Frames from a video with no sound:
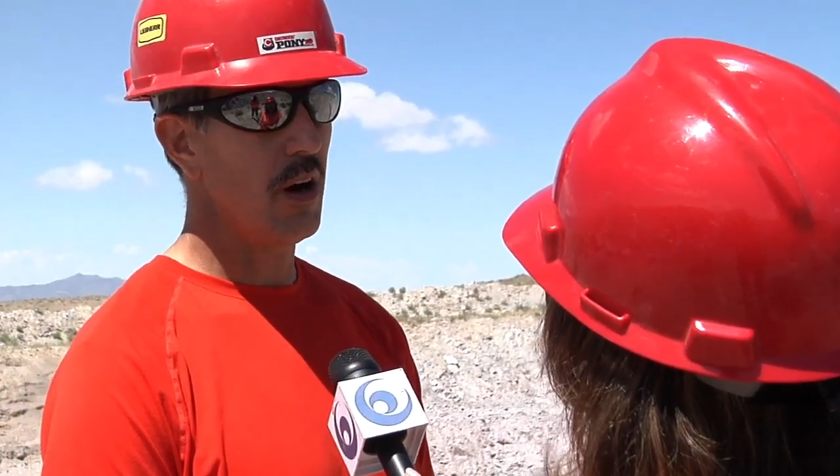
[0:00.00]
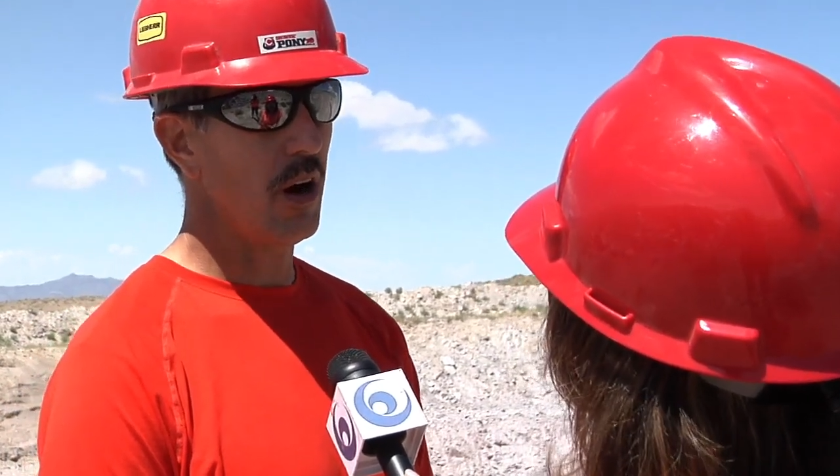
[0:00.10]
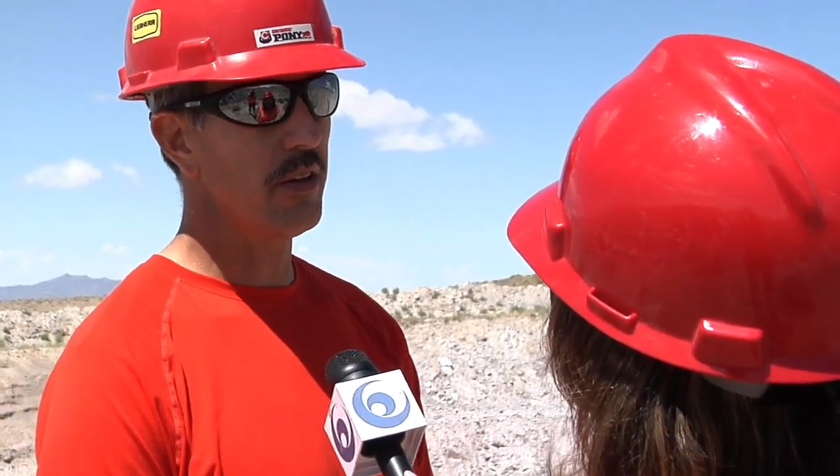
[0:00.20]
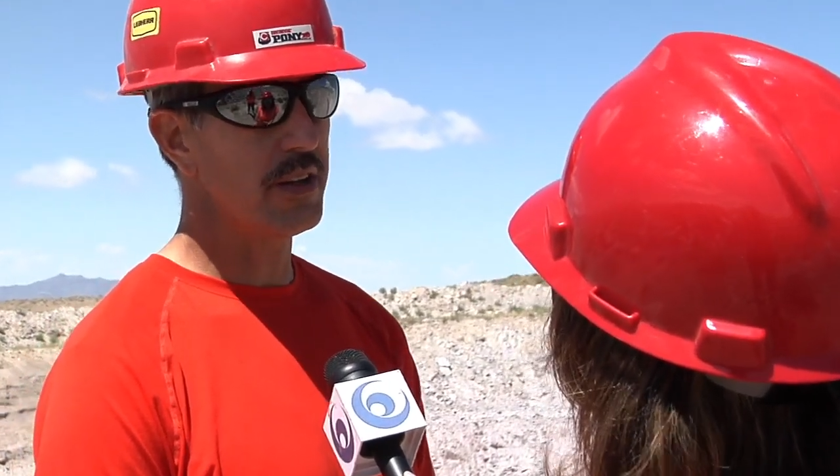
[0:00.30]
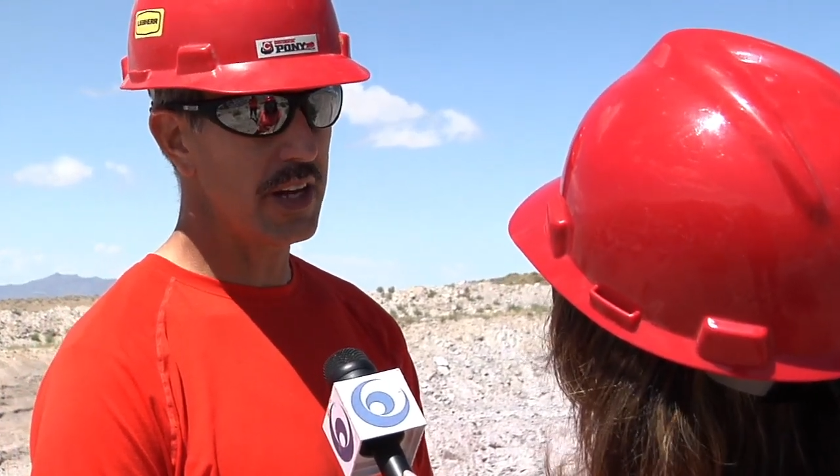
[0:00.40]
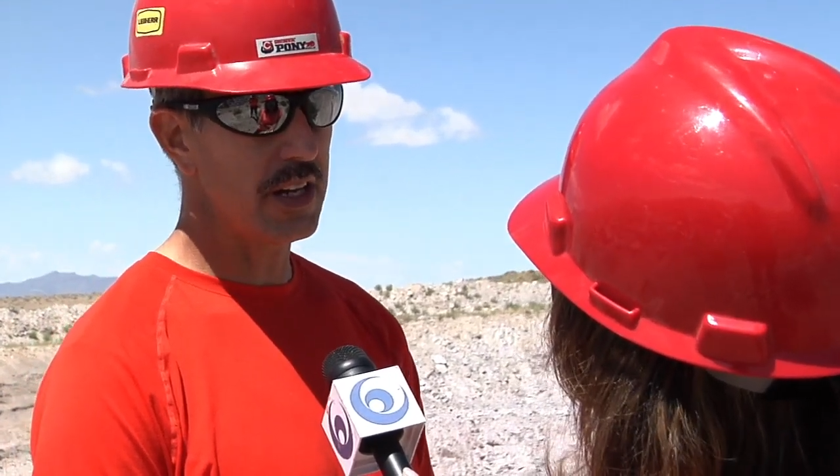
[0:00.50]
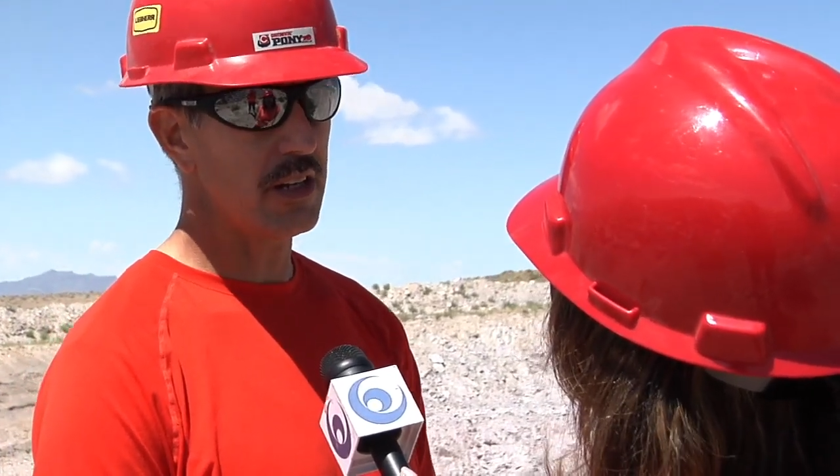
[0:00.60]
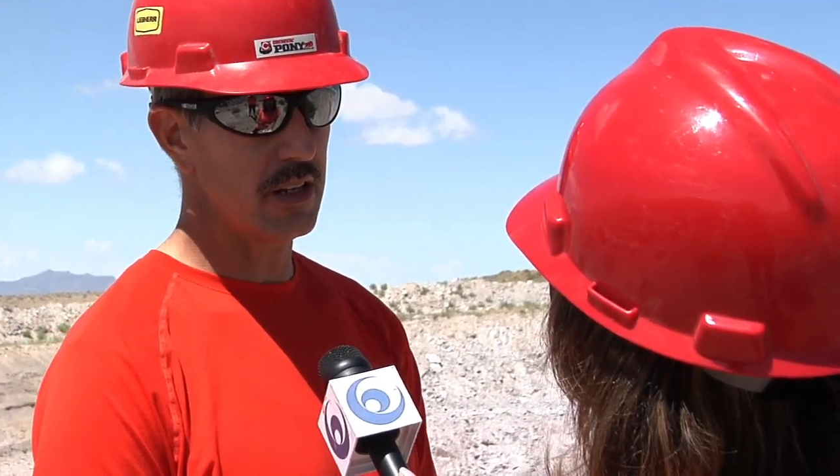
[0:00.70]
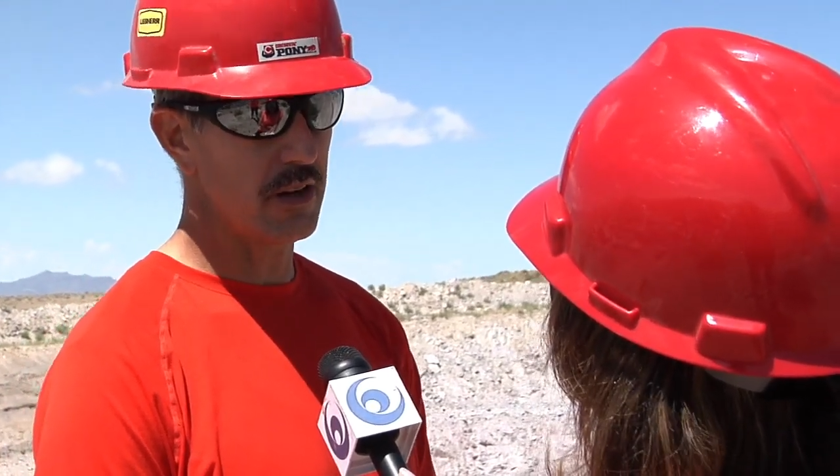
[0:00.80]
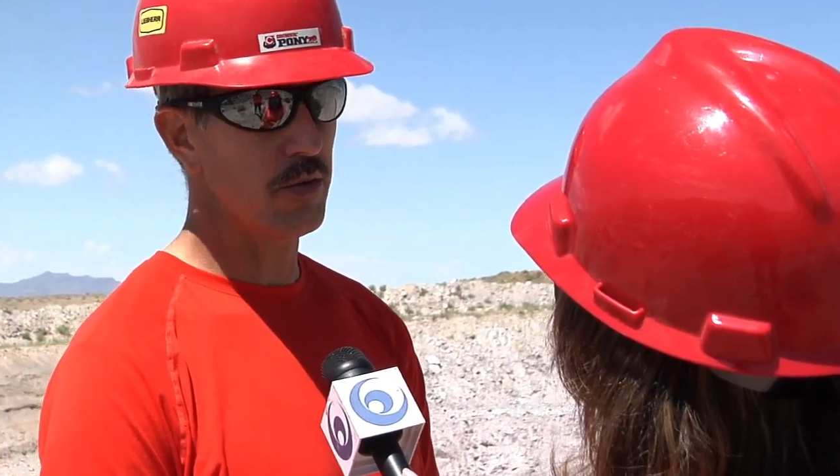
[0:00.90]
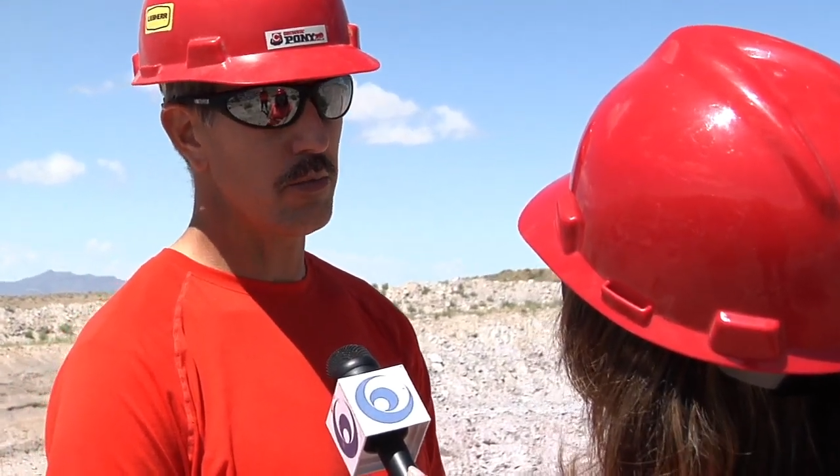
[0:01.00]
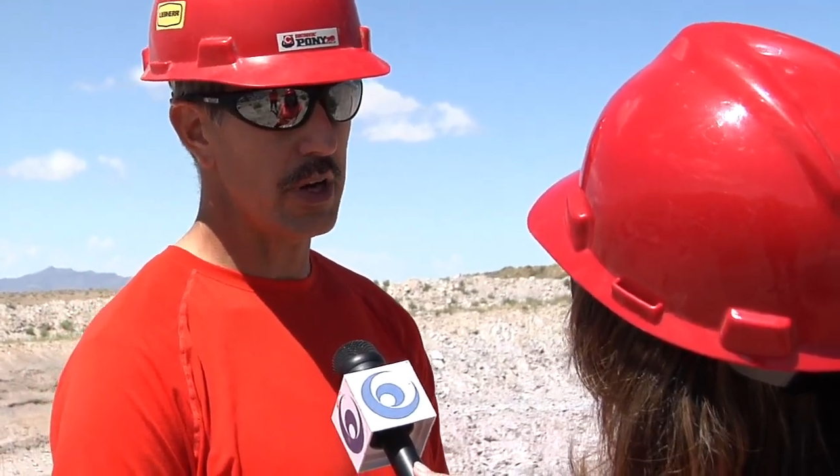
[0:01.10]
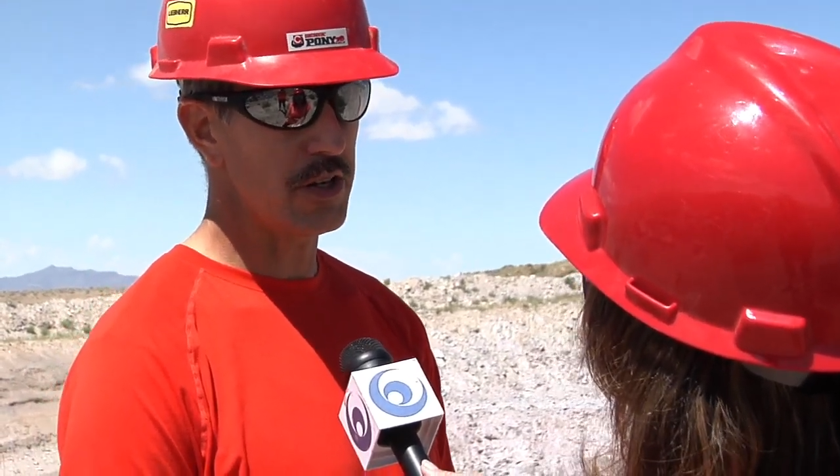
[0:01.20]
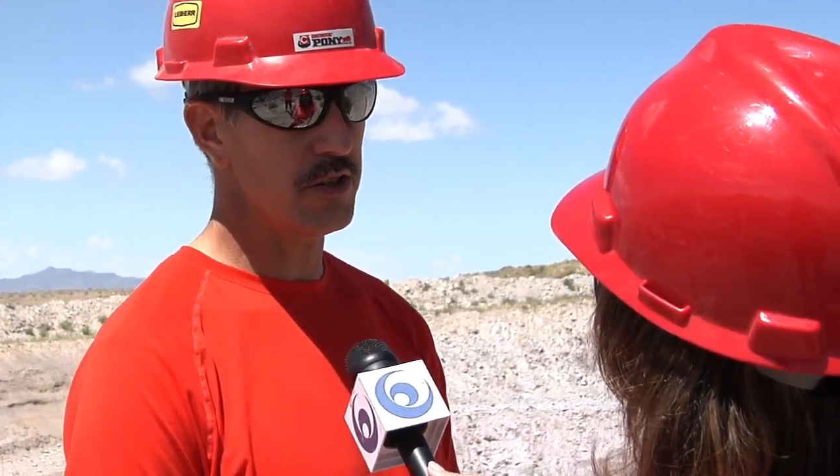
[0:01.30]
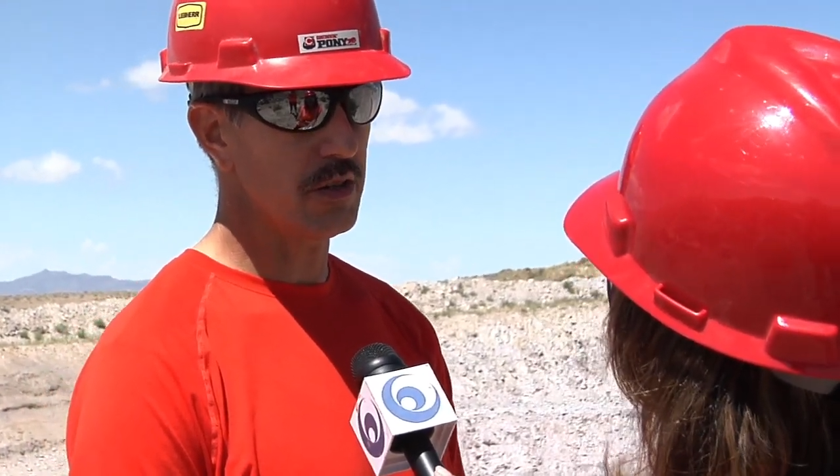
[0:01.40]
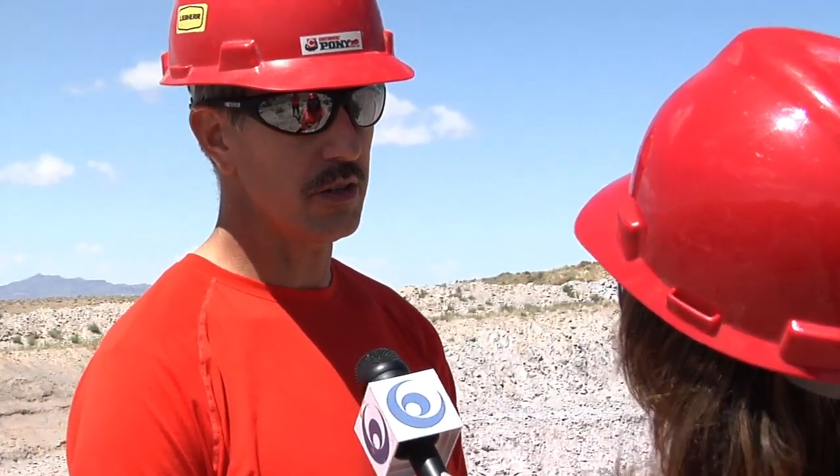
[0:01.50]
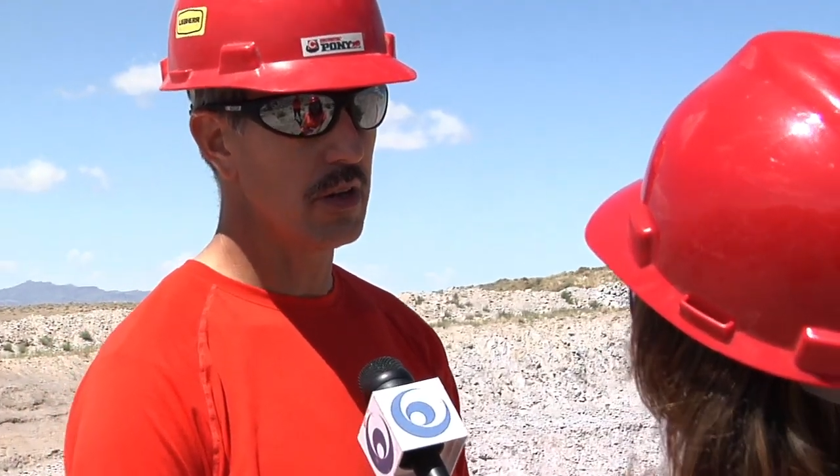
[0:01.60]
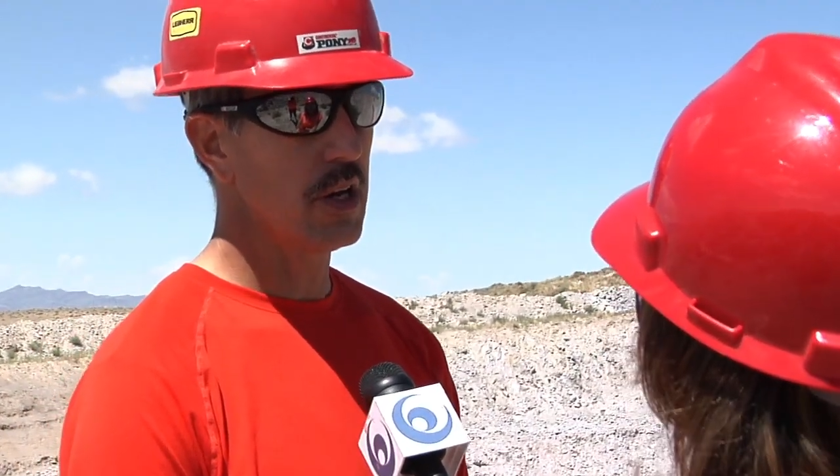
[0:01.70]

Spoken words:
all the data and information